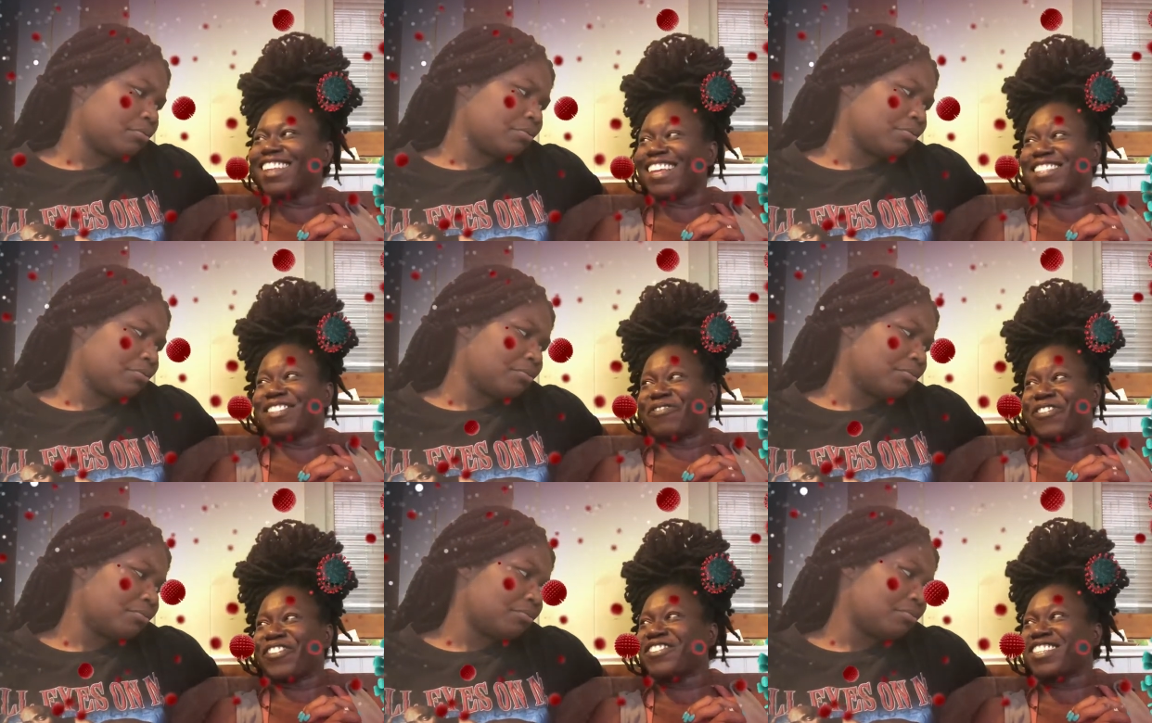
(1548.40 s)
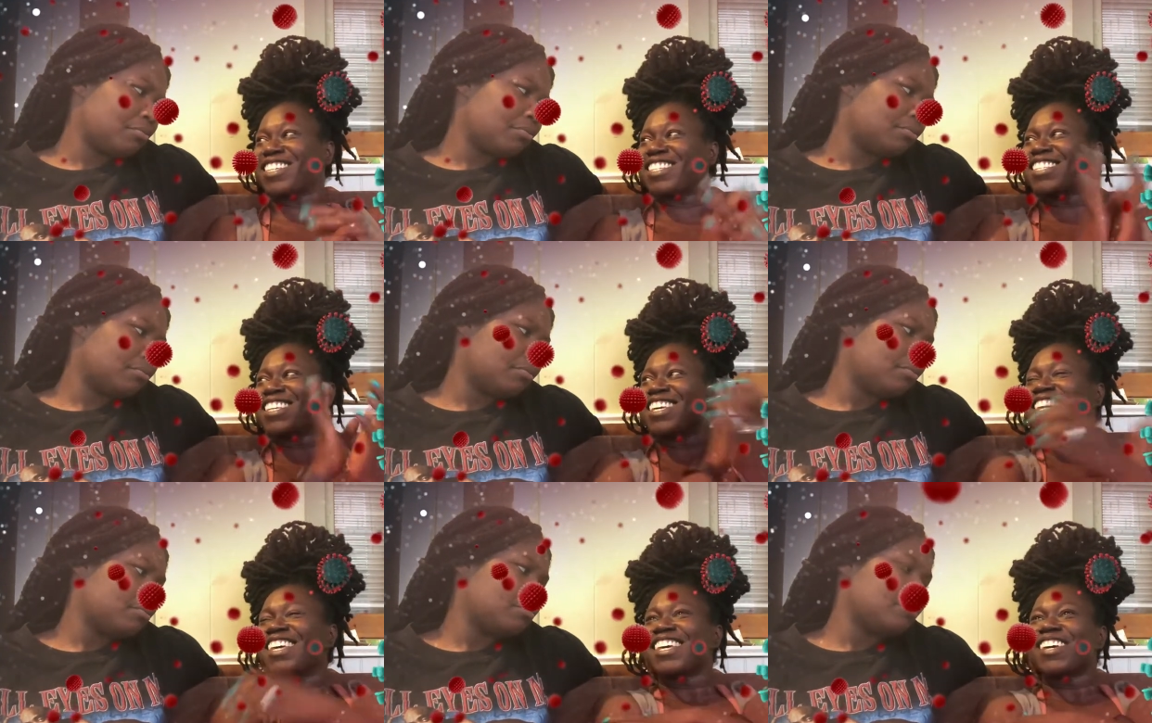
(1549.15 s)
Speaker 1: That's the furthest.
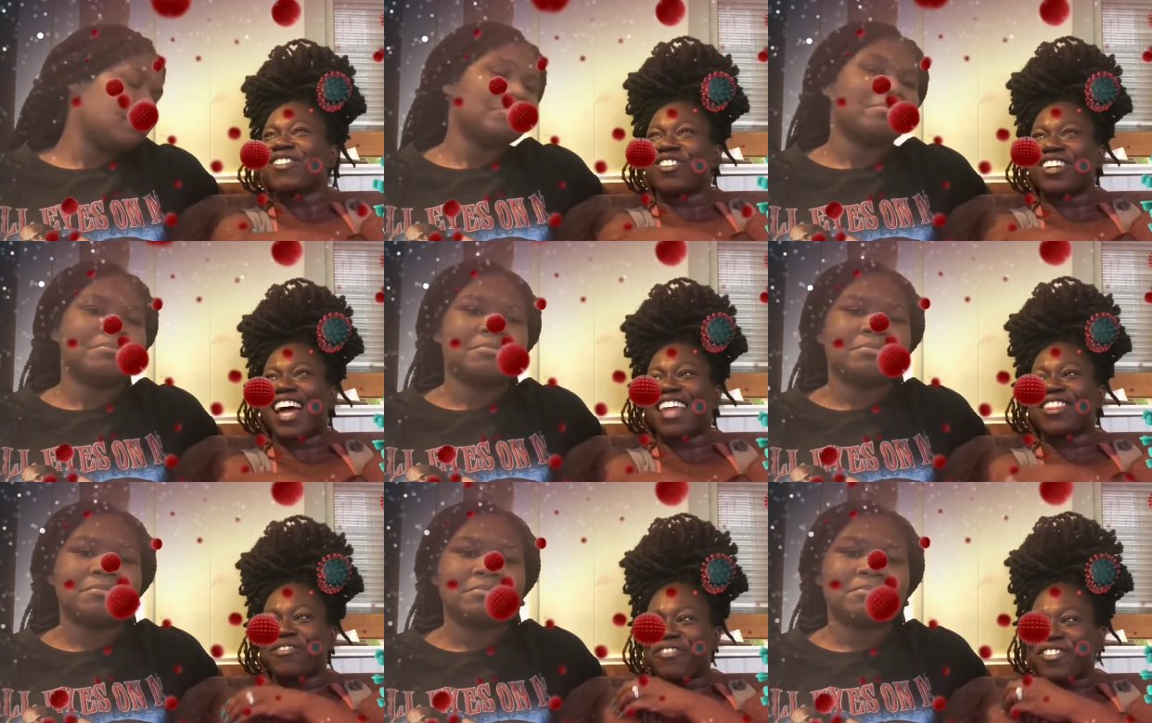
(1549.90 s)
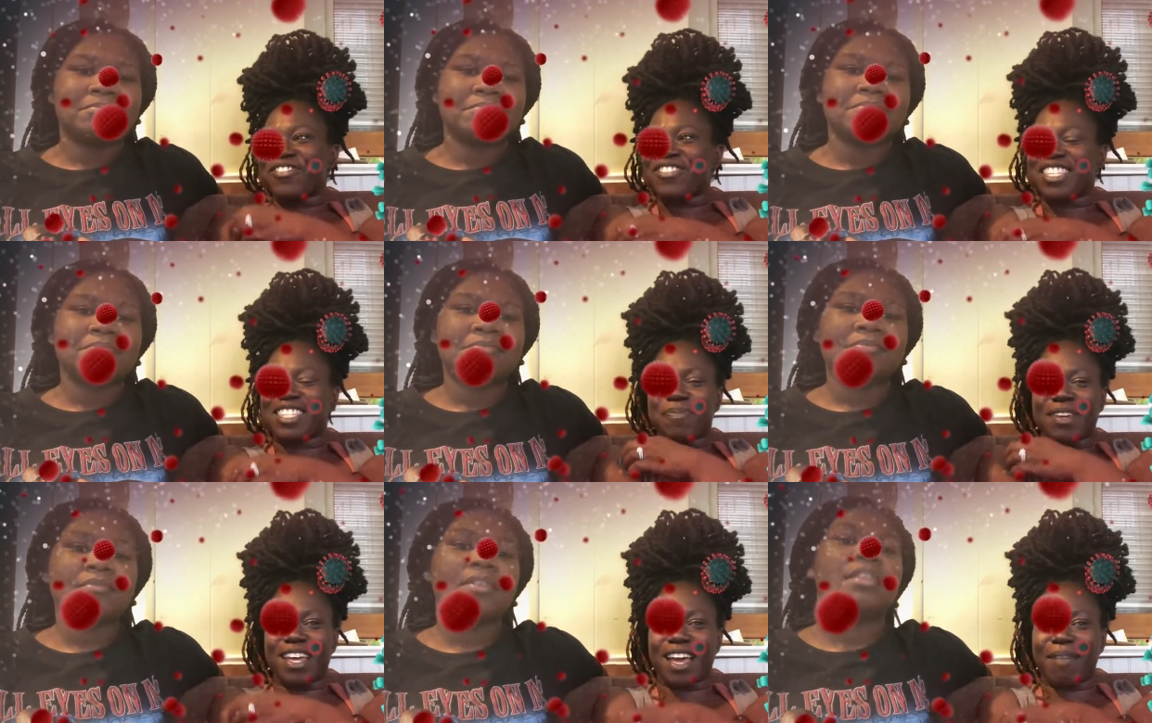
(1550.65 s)
Well, not the furthest,
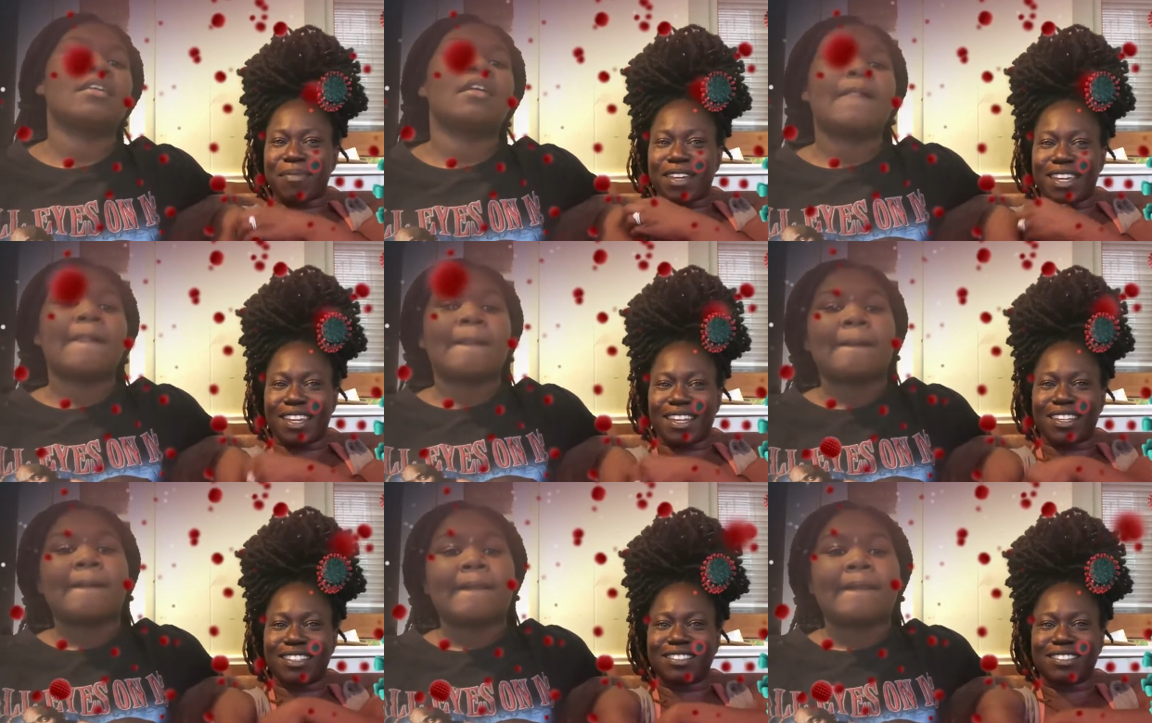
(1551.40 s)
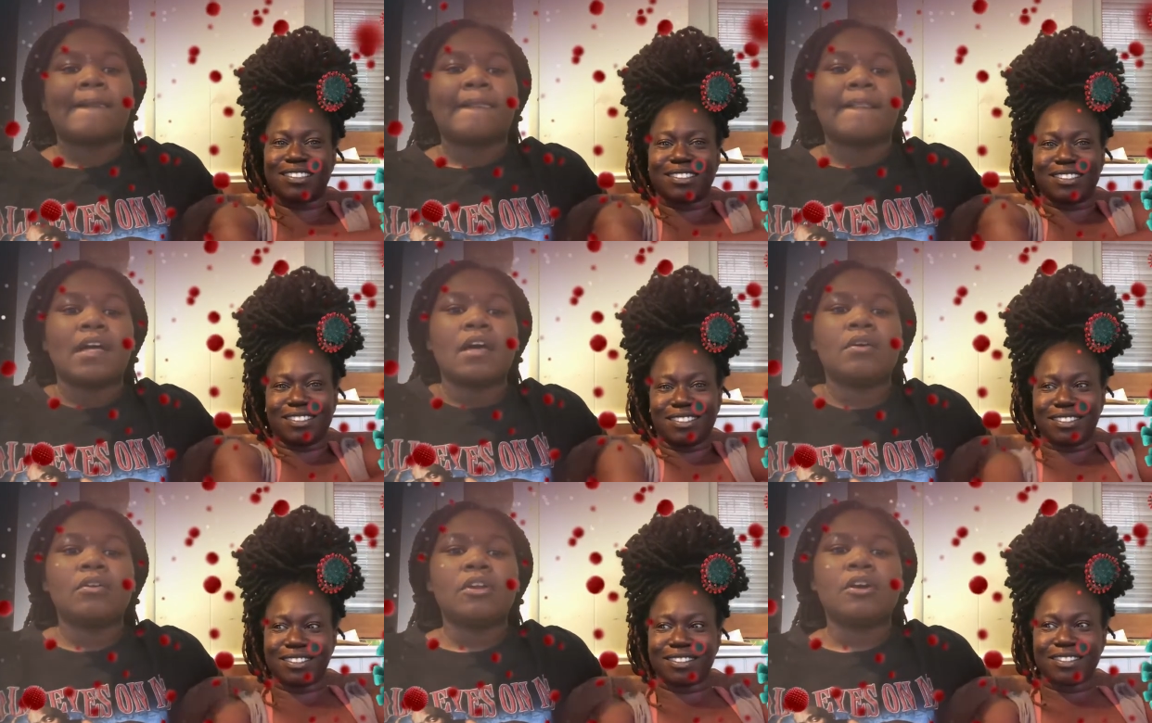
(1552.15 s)
but I mean.
Speaker 2: I
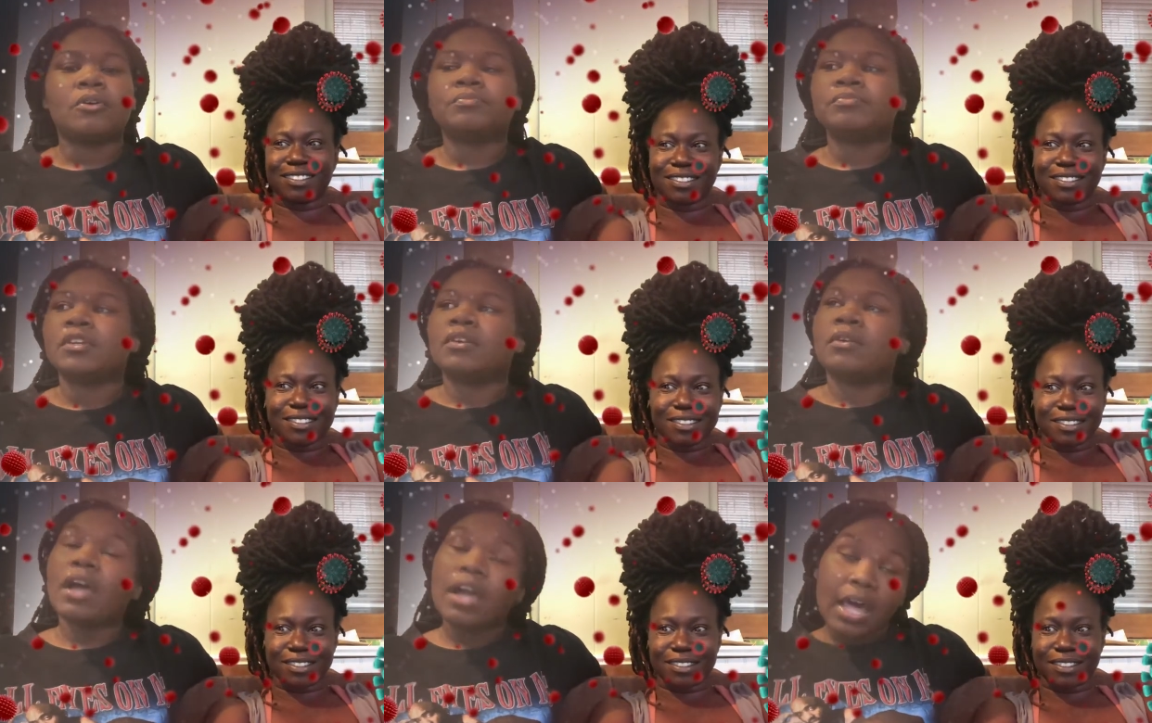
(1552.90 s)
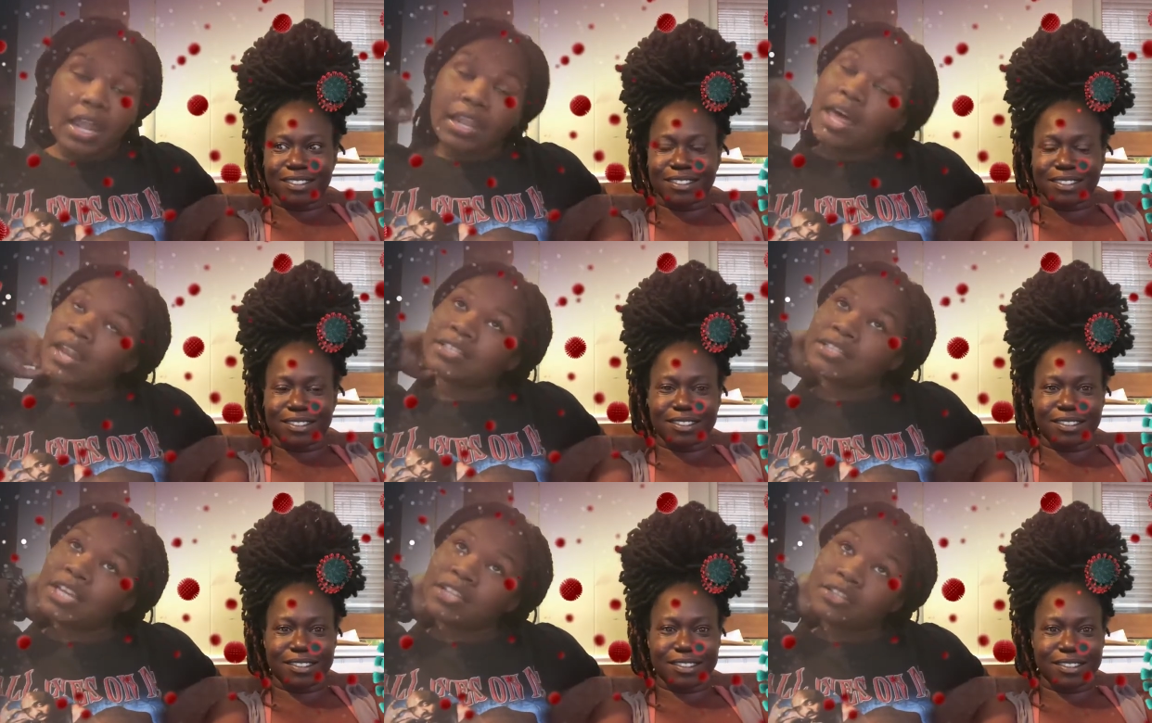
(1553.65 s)
don't know. I got a lot of
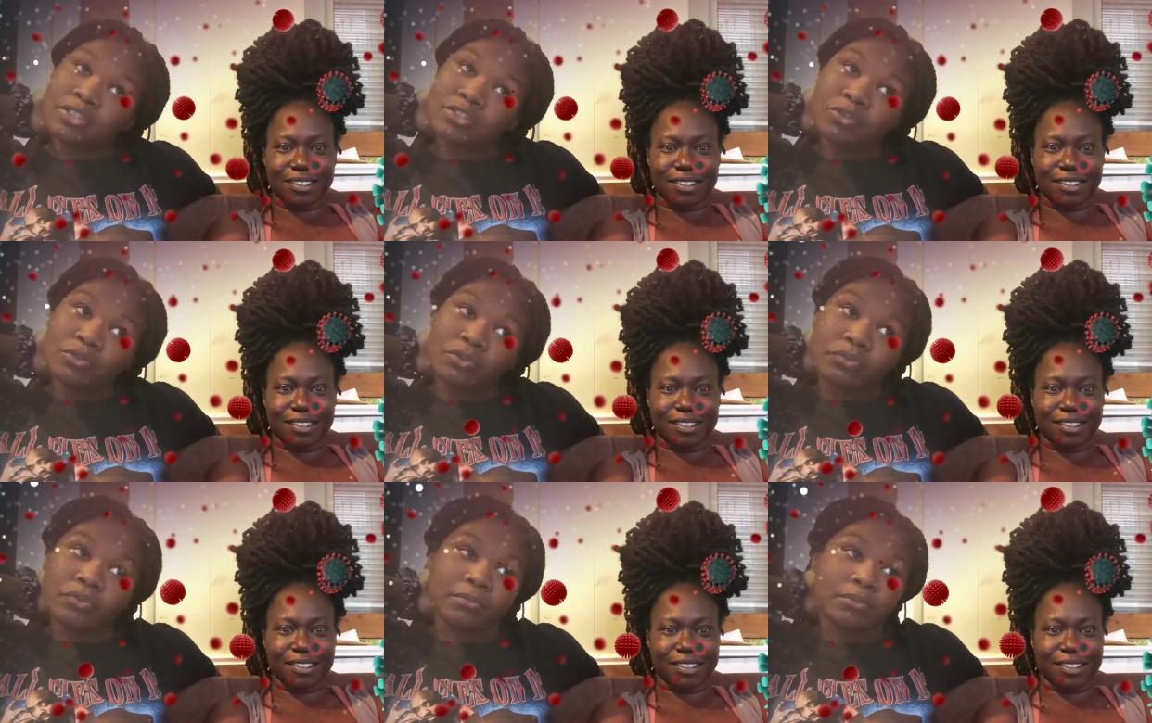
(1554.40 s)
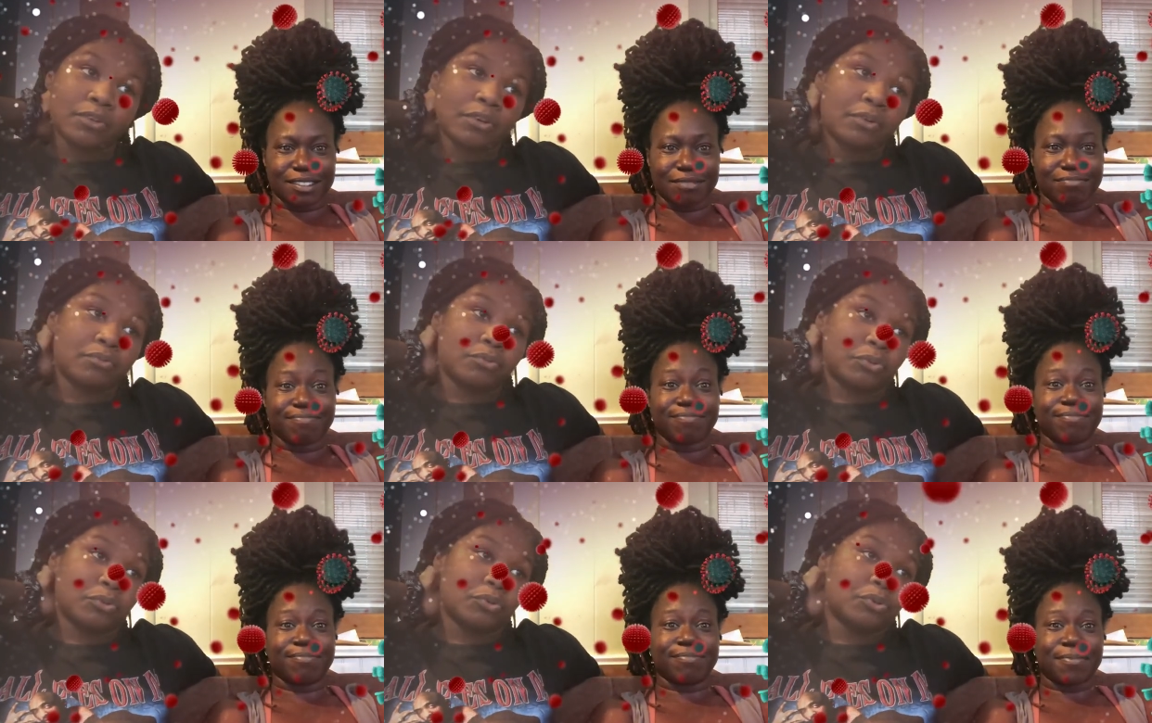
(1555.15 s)
states to choose from. You know, New
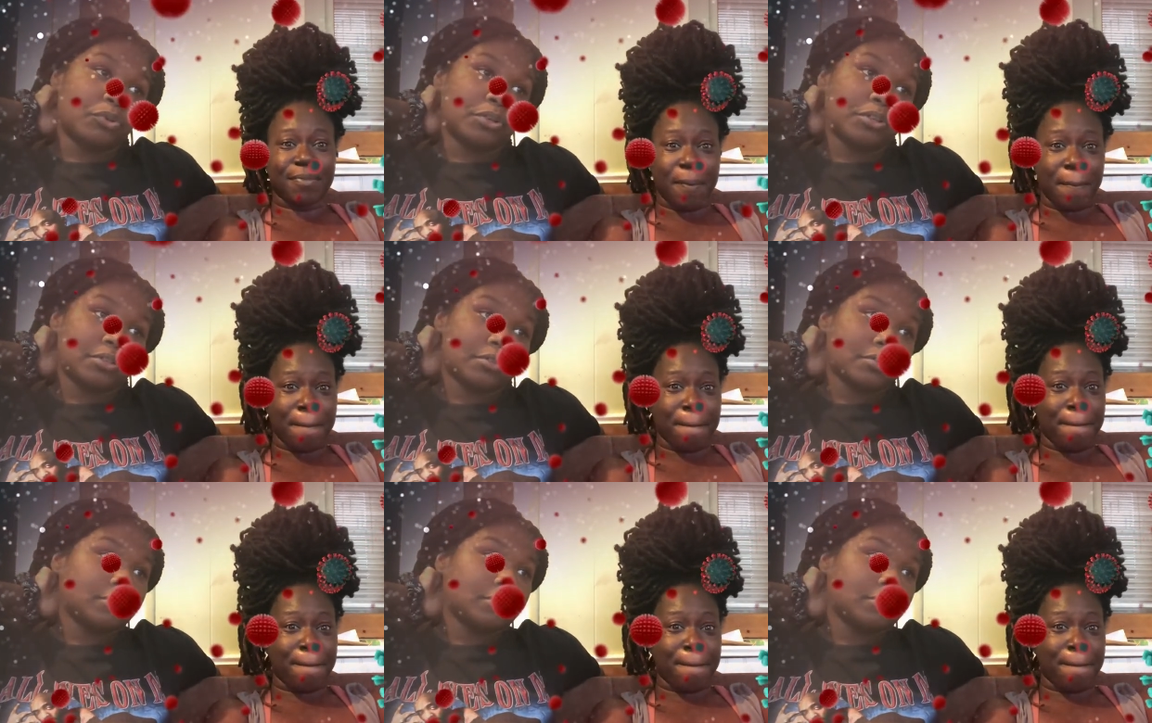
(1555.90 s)
York.